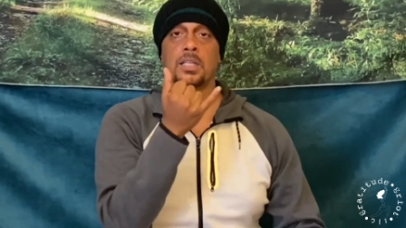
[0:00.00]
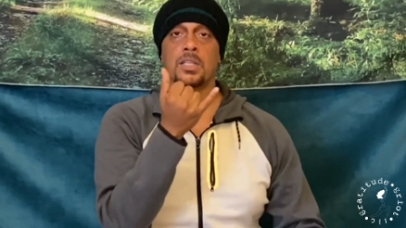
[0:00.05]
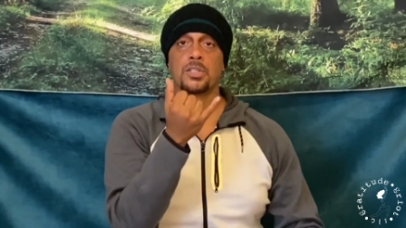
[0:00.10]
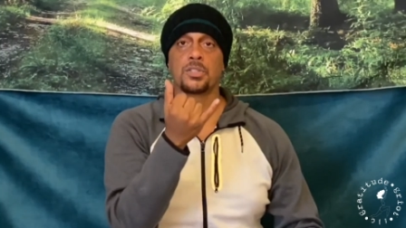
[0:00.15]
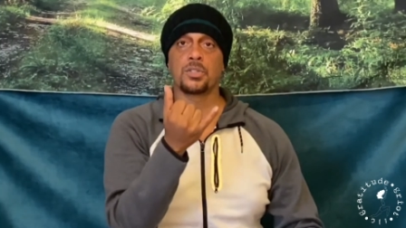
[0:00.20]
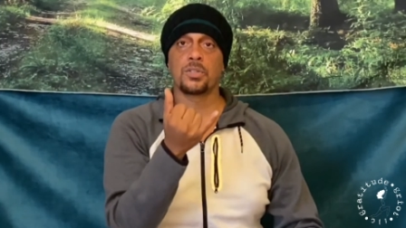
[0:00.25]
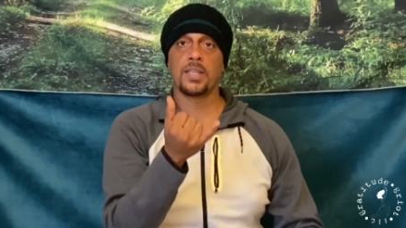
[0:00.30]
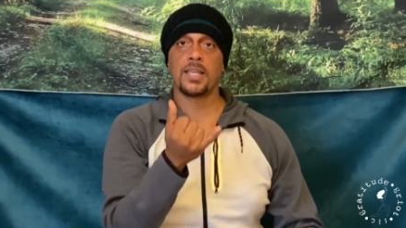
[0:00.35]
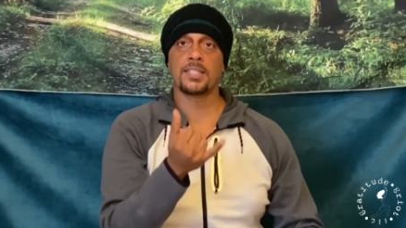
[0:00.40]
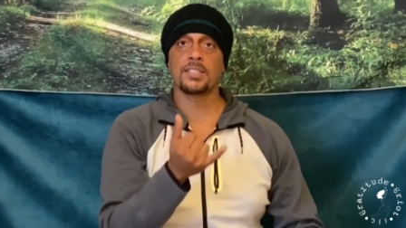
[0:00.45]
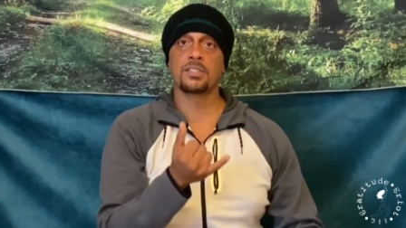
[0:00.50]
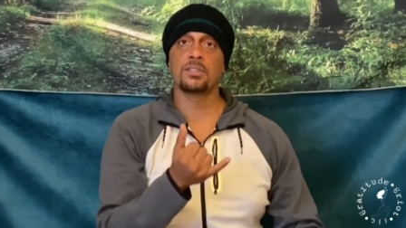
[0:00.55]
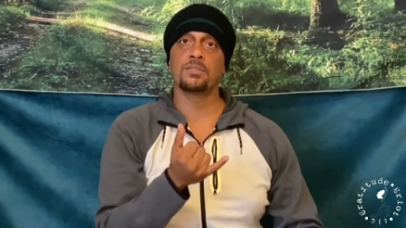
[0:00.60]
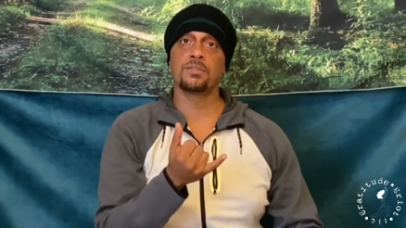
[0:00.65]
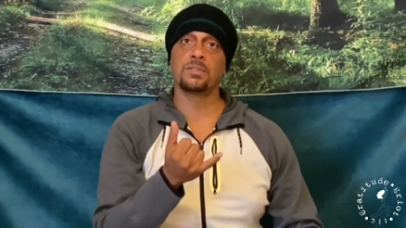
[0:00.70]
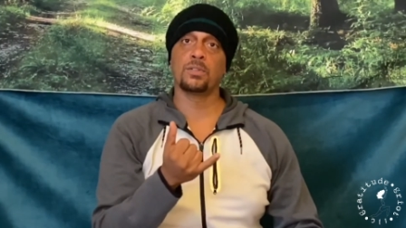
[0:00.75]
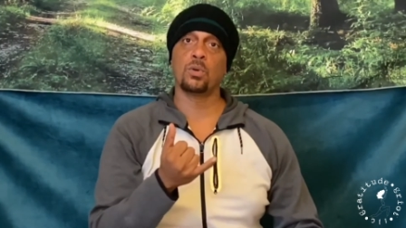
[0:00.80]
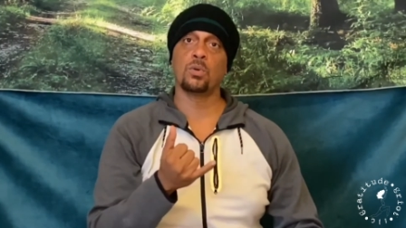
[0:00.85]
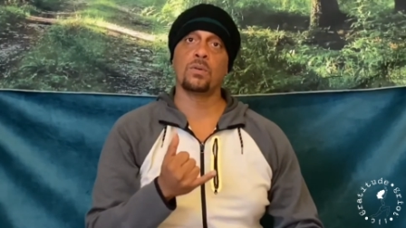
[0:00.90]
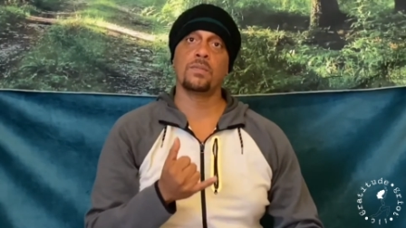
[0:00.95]
So that's the
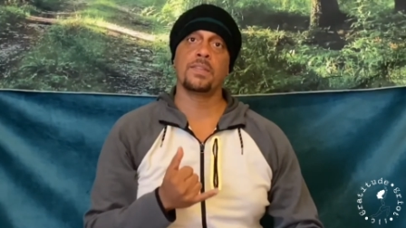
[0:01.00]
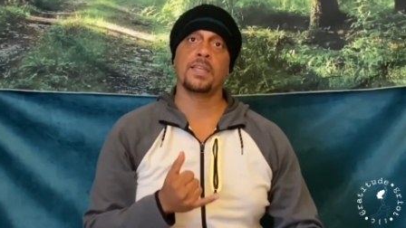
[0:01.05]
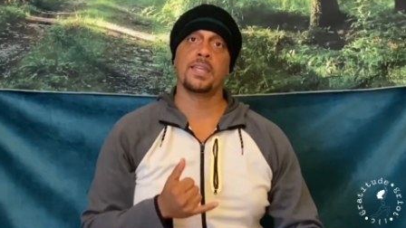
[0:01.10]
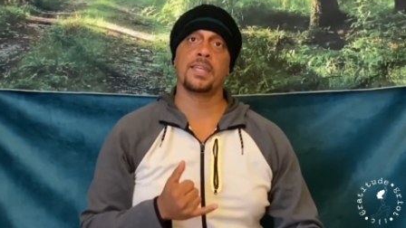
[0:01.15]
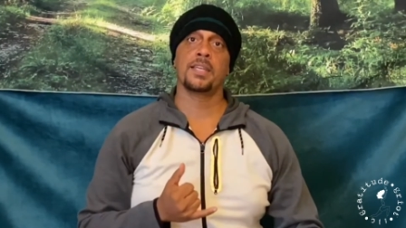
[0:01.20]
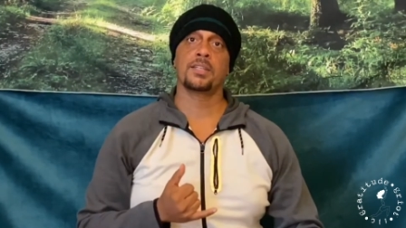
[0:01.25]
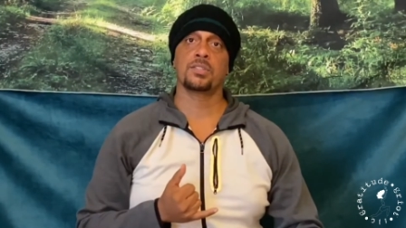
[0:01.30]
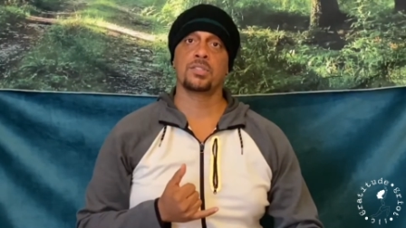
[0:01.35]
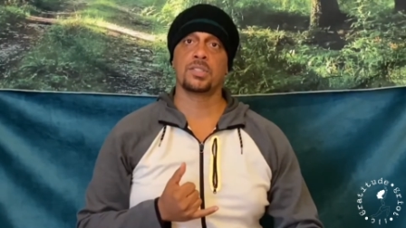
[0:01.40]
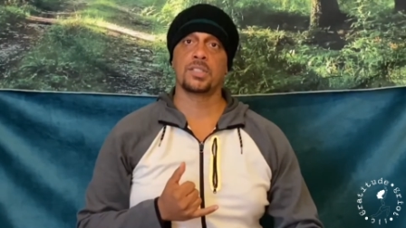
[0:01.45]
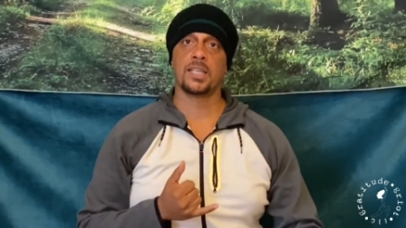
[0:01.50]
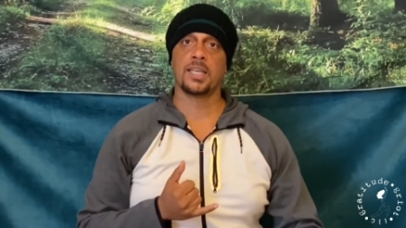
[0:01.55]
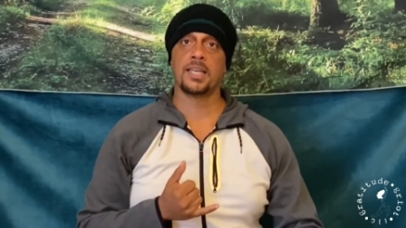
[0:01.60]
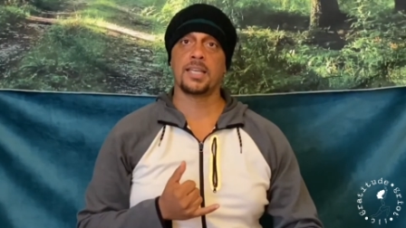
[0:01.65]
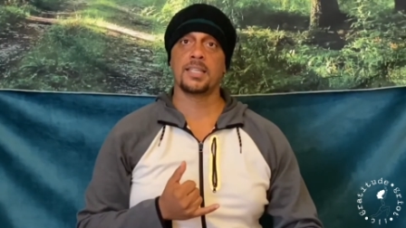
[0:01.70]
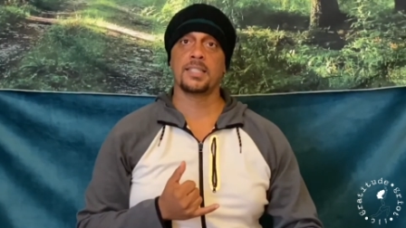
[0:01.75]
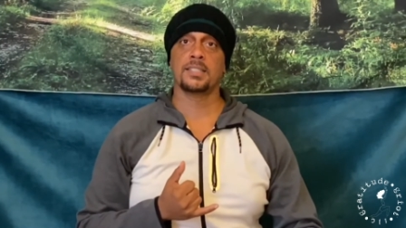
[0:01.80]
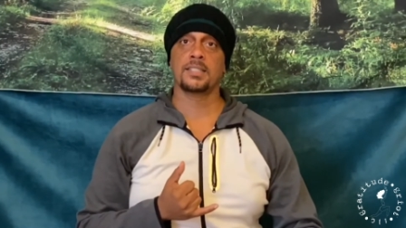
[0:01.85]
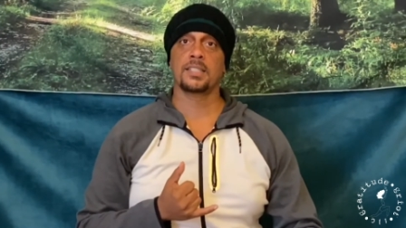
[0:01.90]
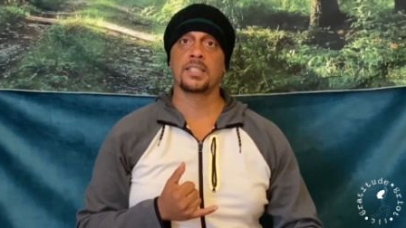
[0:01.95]
flow of that
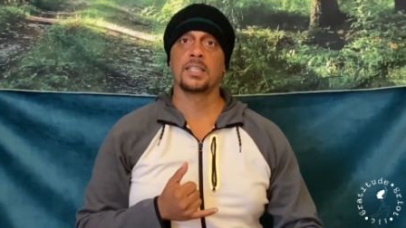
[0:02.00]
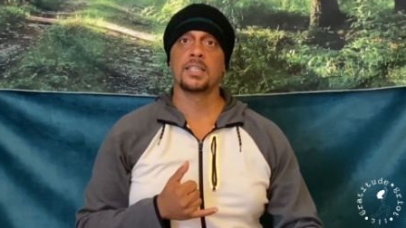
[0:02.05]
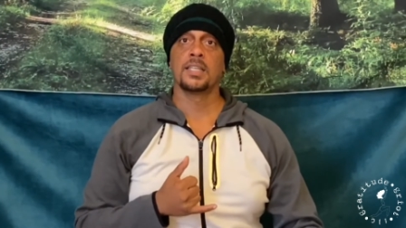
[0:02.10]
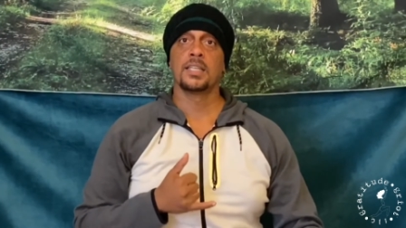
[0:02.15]
exercise,